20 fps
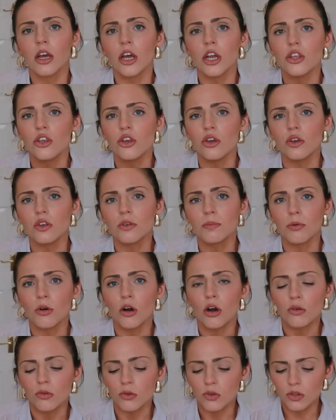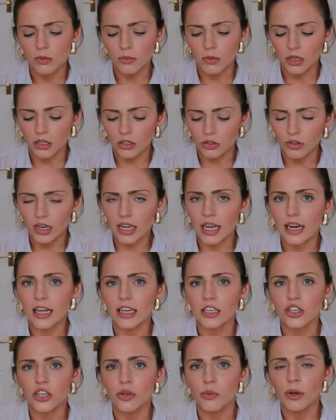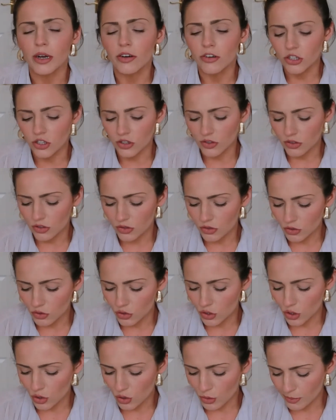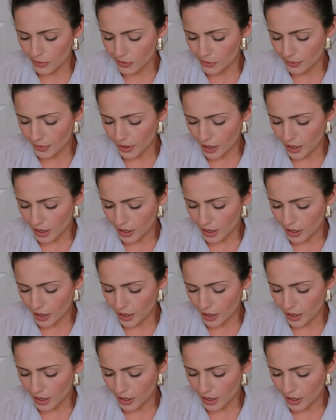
a nude bra or something under it and actually wear it just as a top.